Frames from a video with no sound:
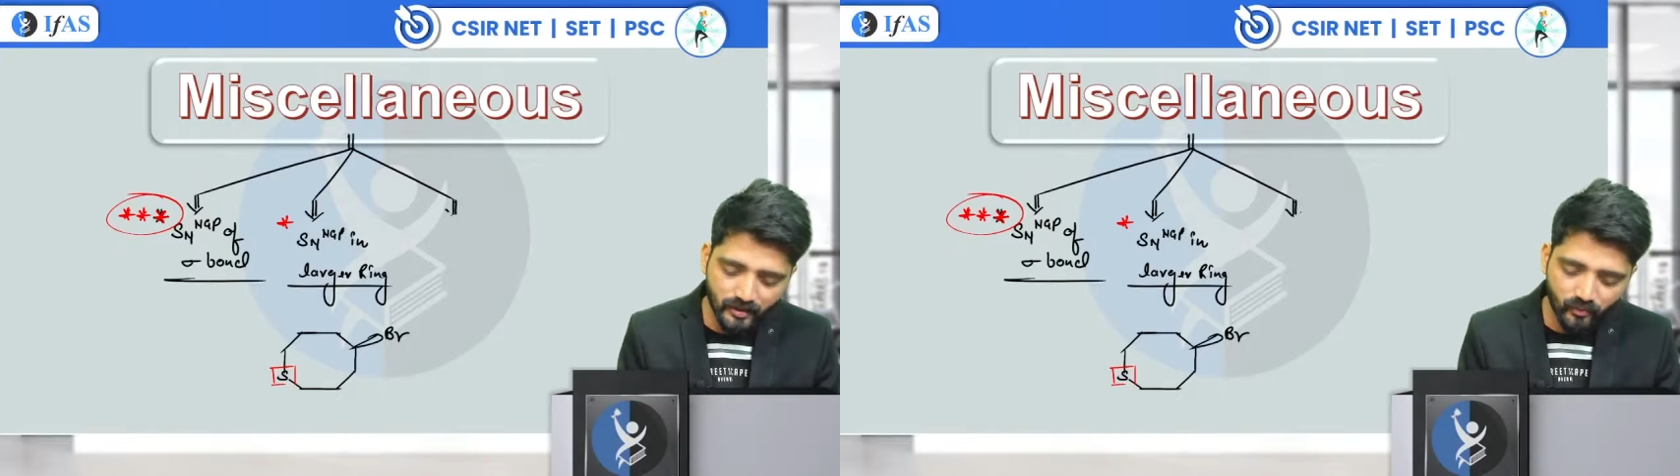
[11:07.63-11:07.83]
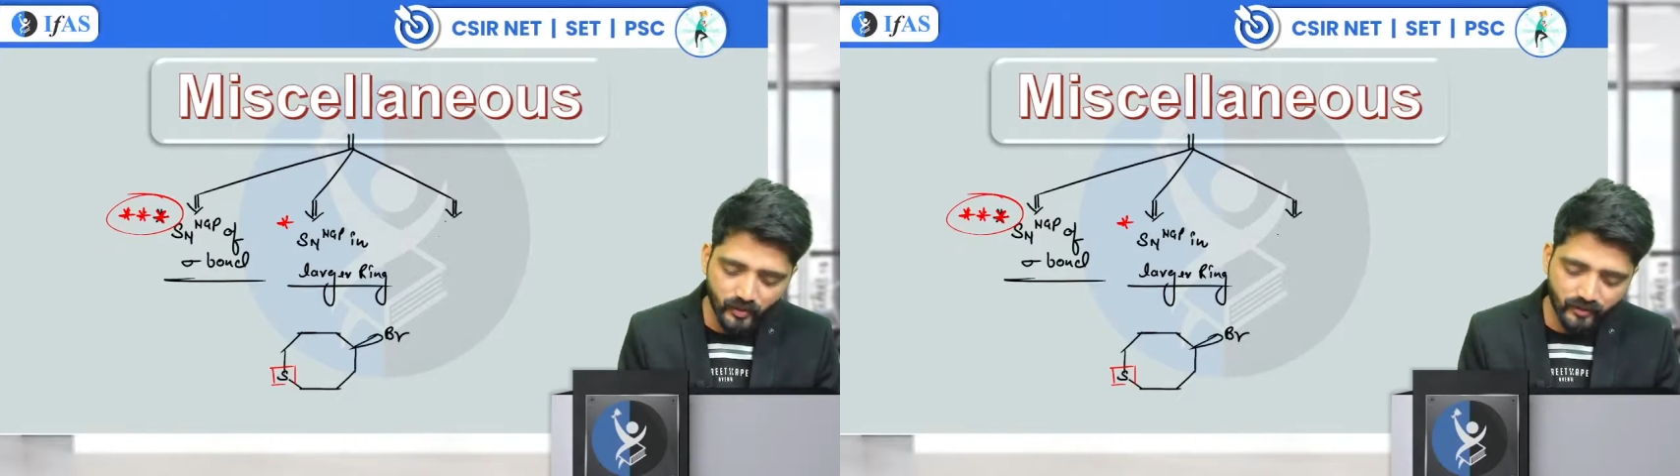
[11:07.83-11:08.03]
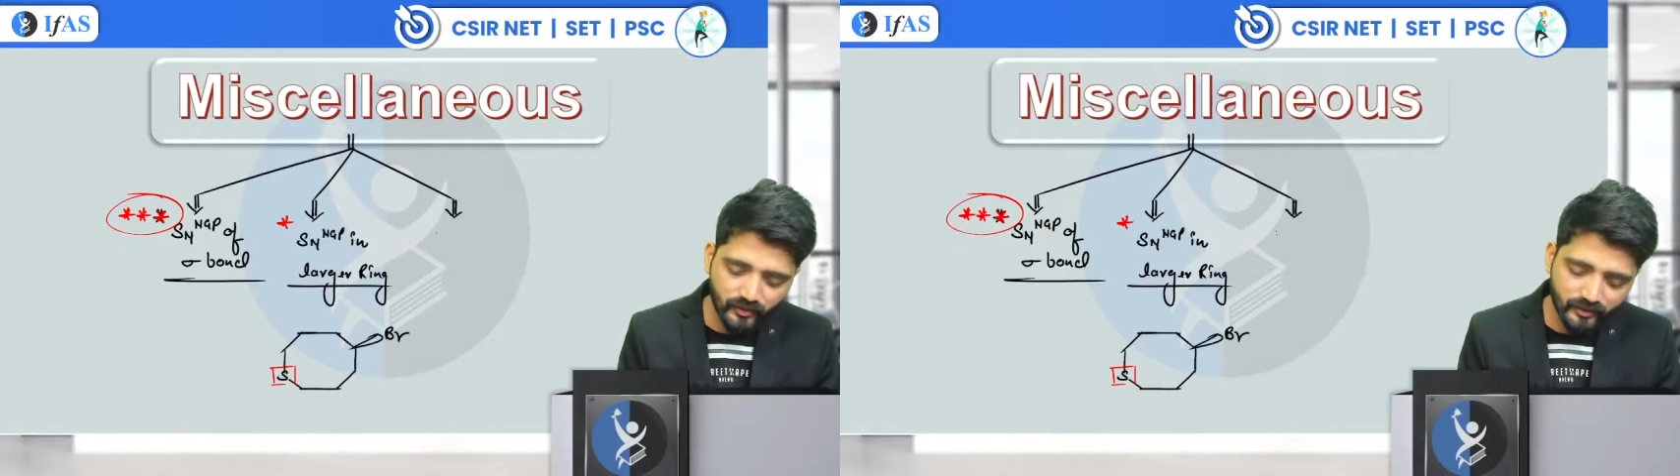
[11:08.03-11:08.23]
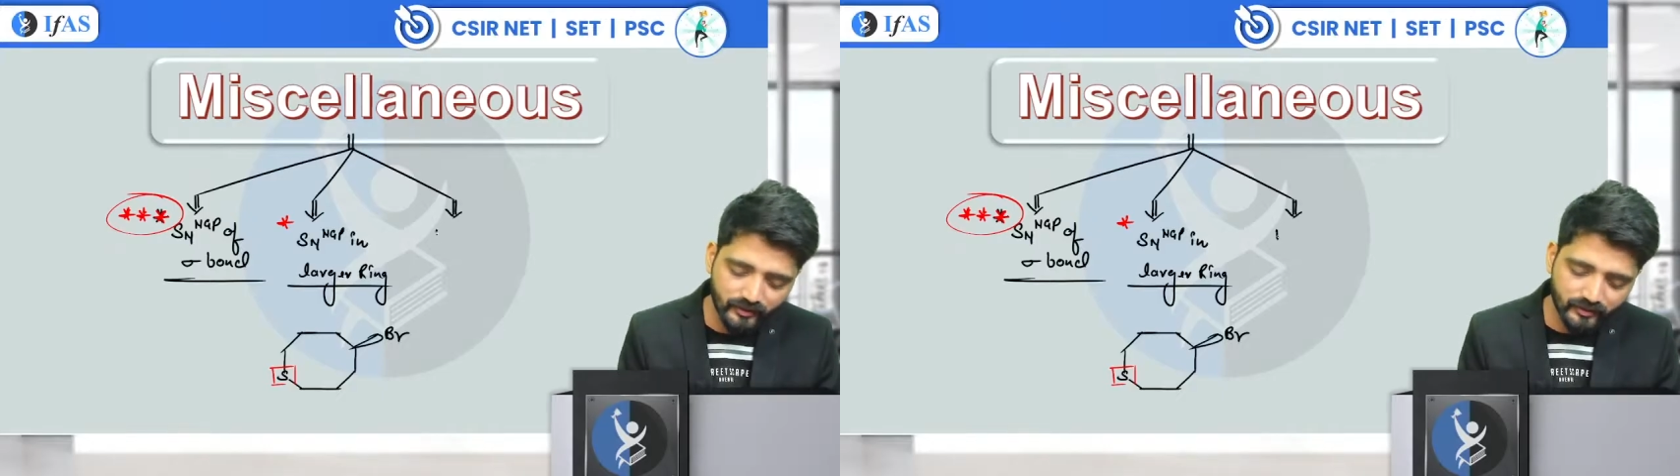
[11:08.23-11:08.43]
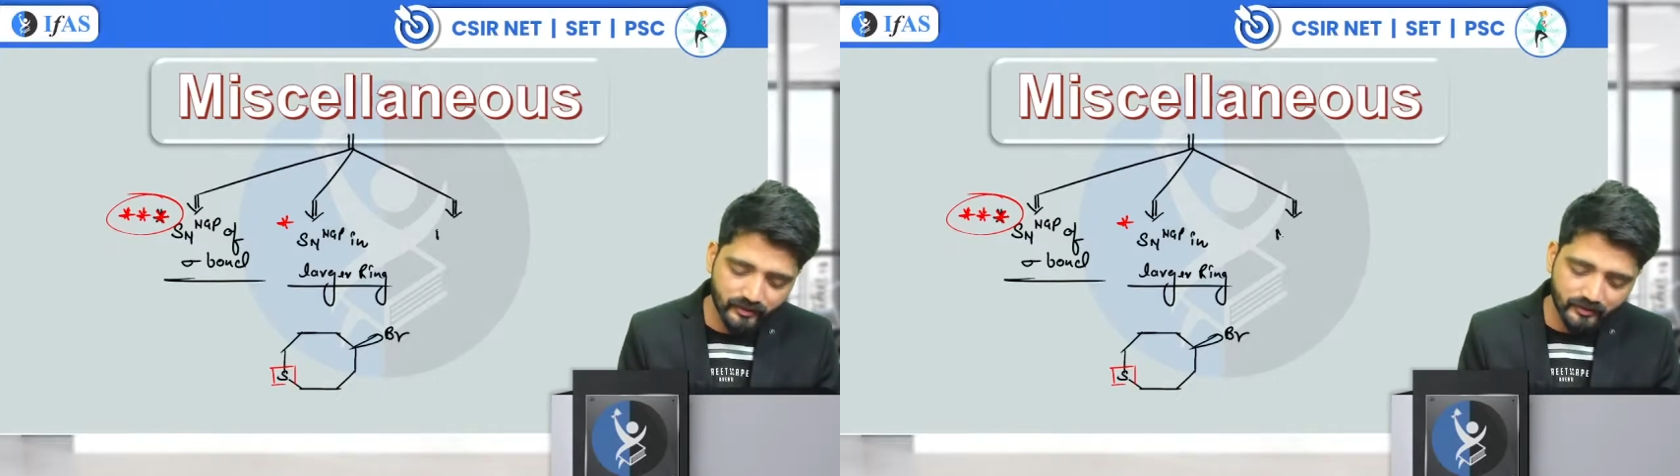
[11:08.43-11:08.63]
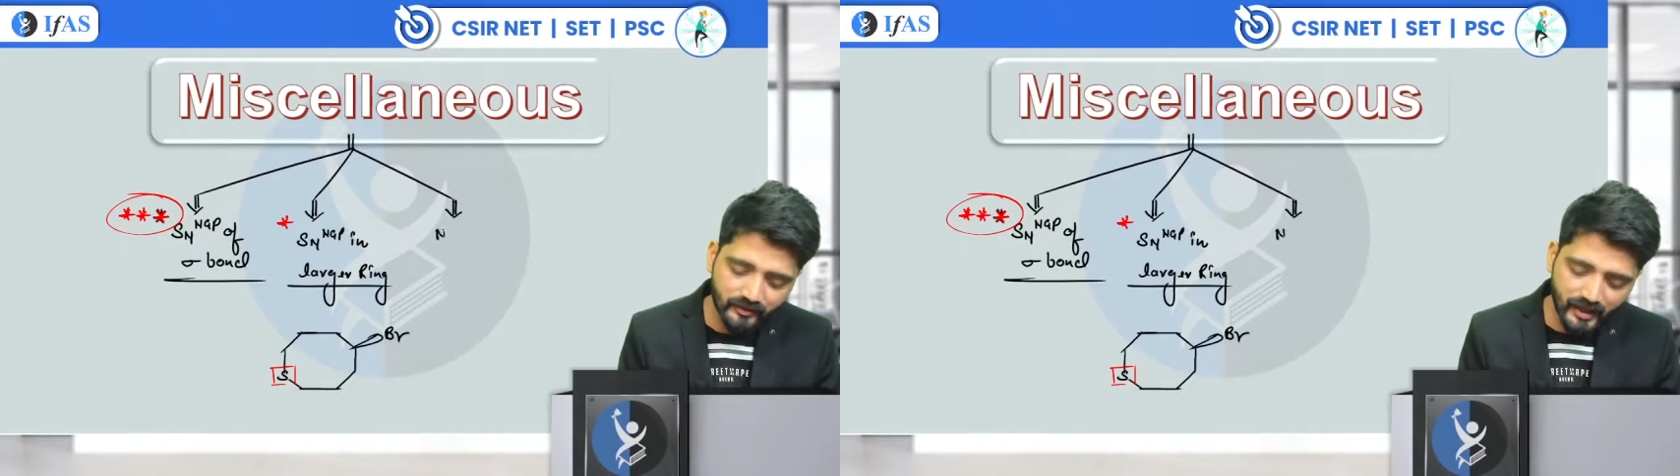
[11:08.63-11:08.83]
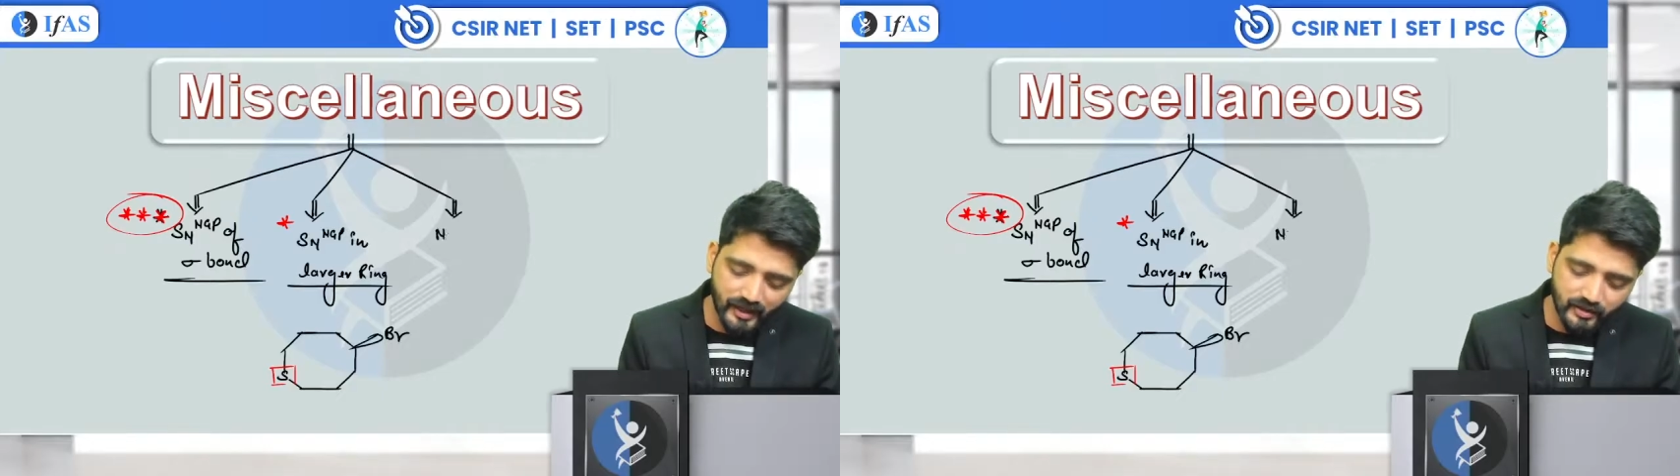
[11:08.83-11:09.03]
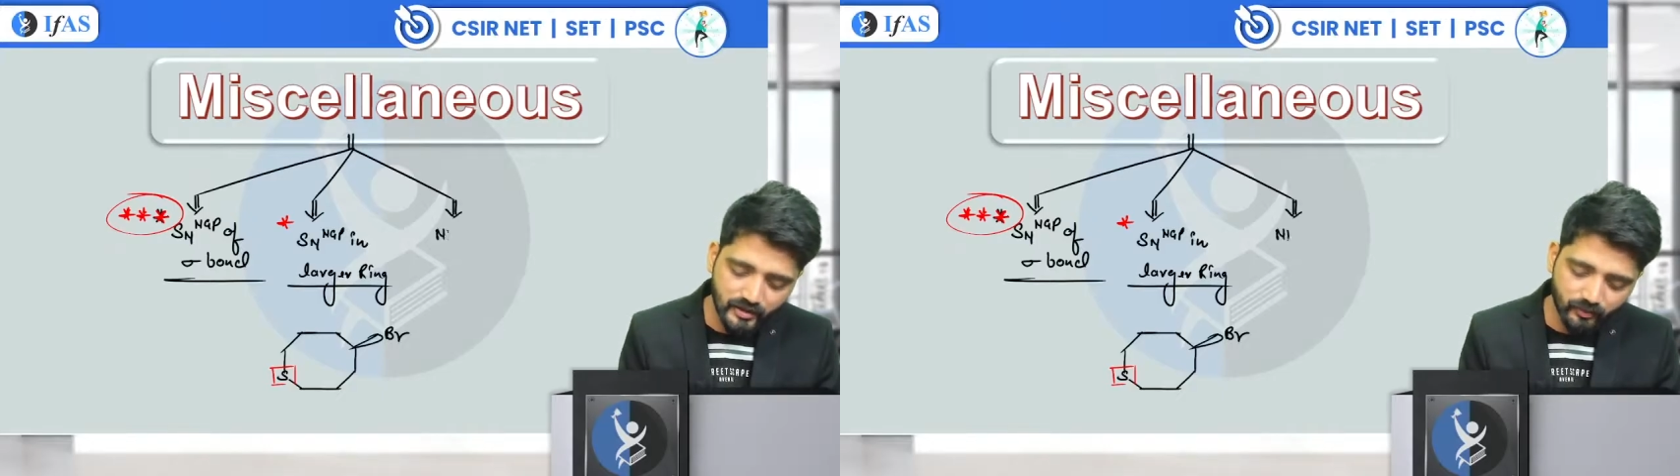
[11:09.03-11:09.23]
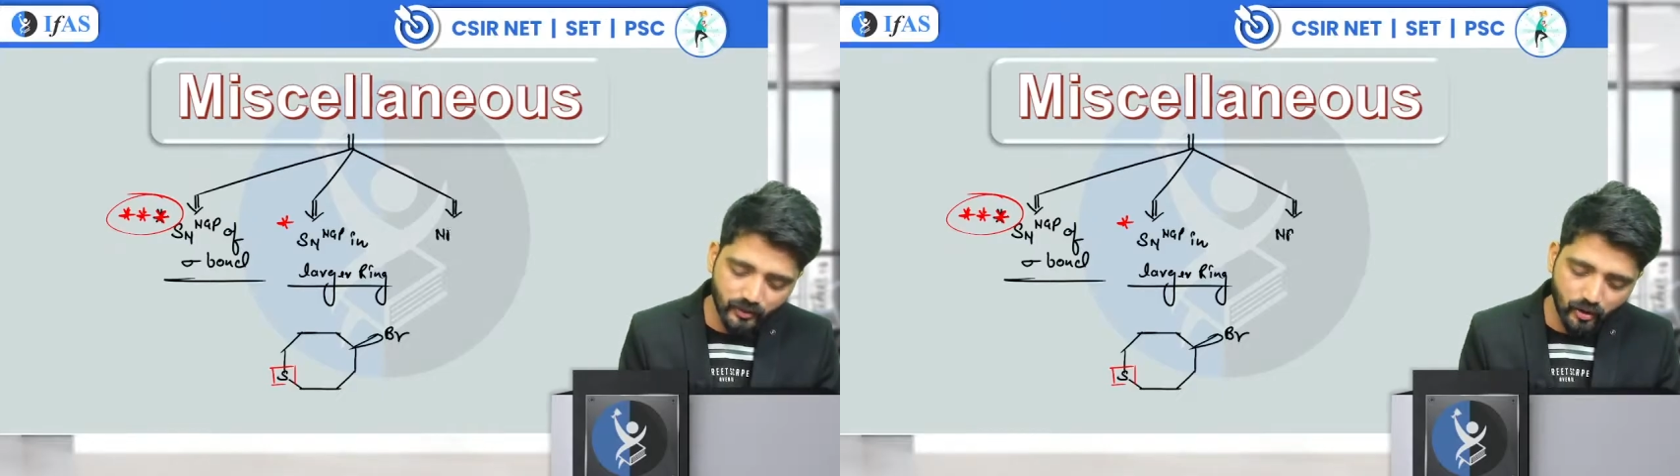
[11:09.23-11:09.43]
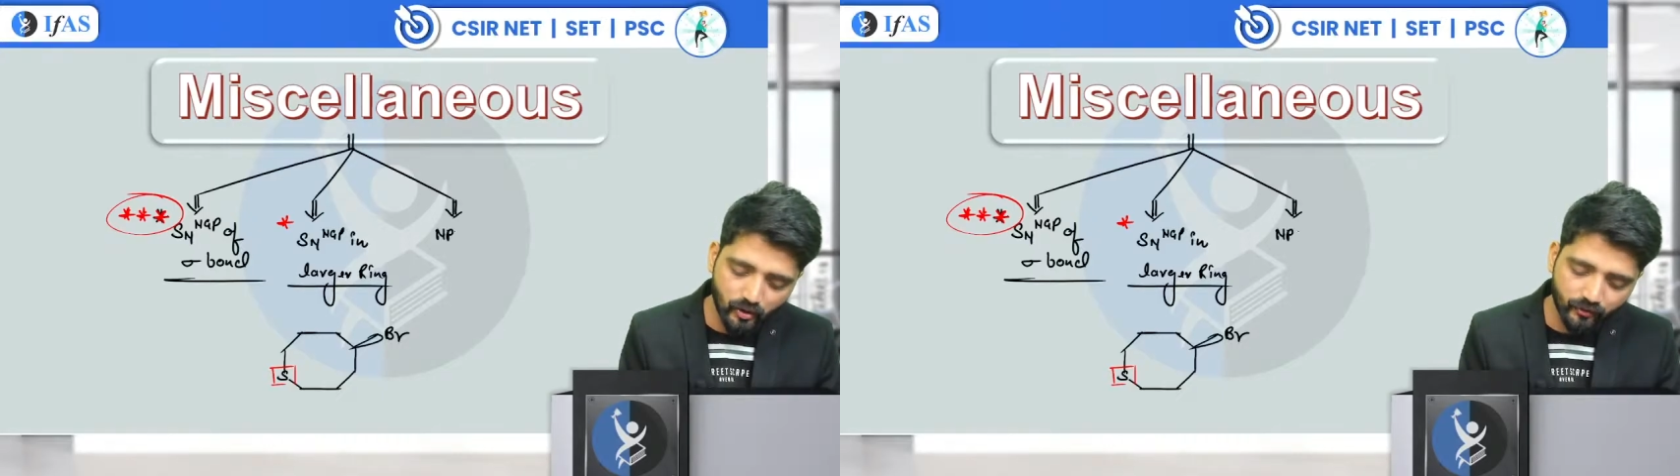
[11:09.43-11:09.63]
when we discuss the
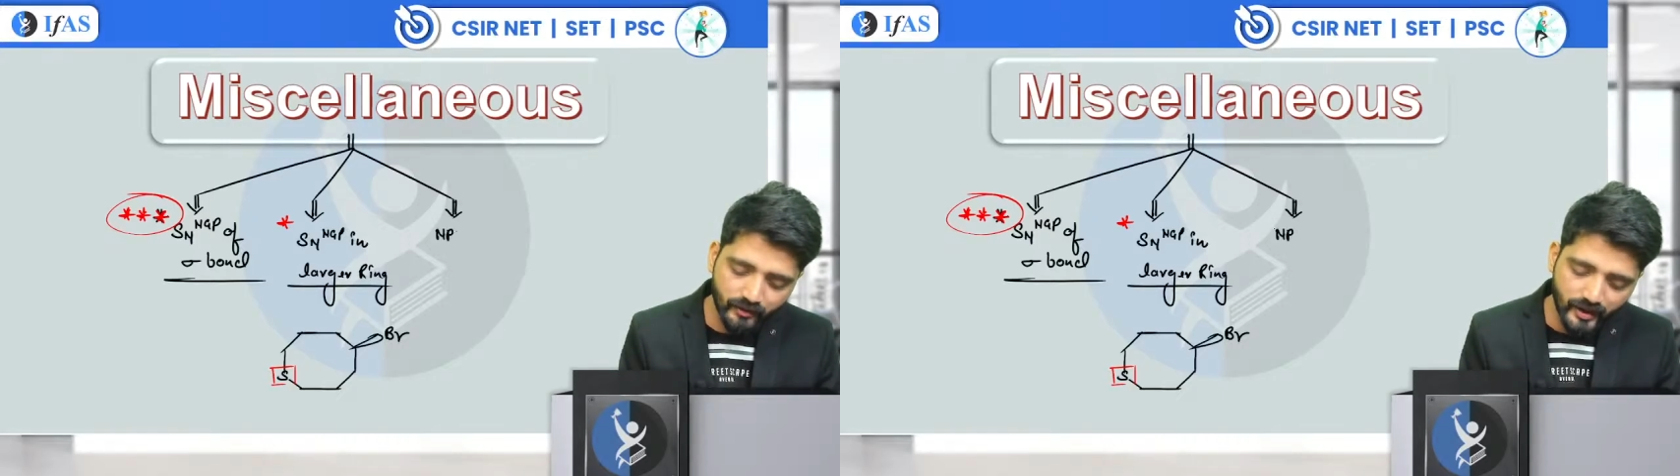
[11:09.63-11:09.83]
NGP of